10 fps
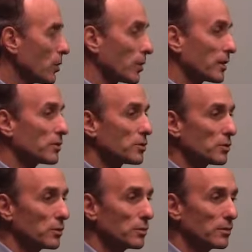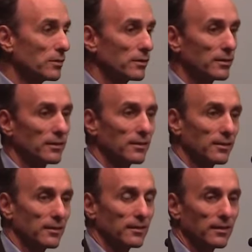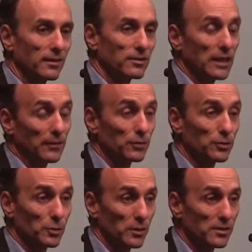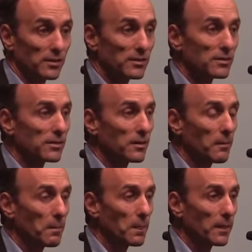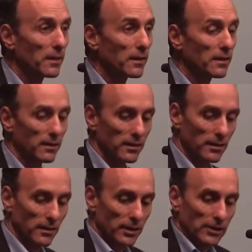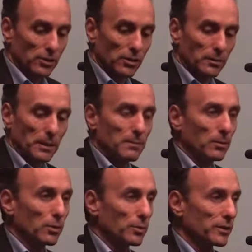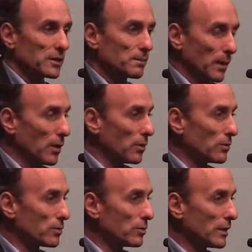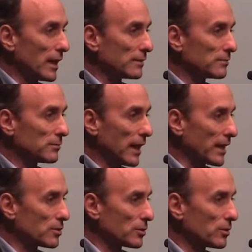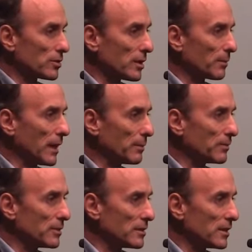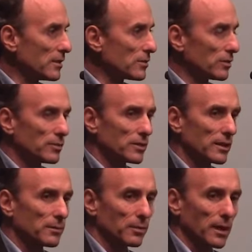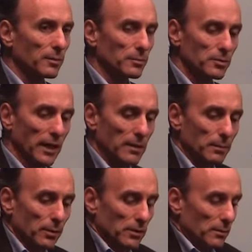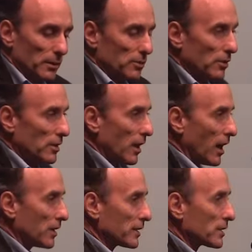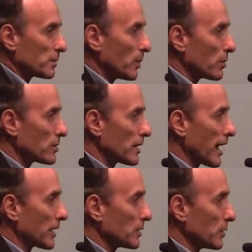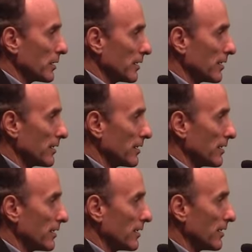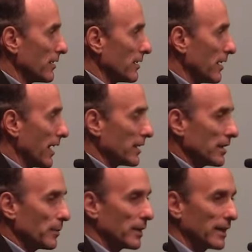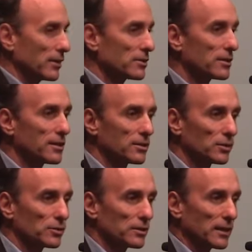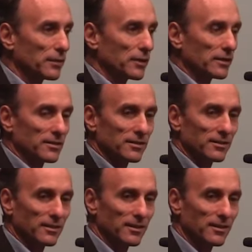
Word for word: according to several sources, they took people who were exposed, who got cancer or some type of disease or skin problems, and put them into the unexposed category and eliminated the statistical significance.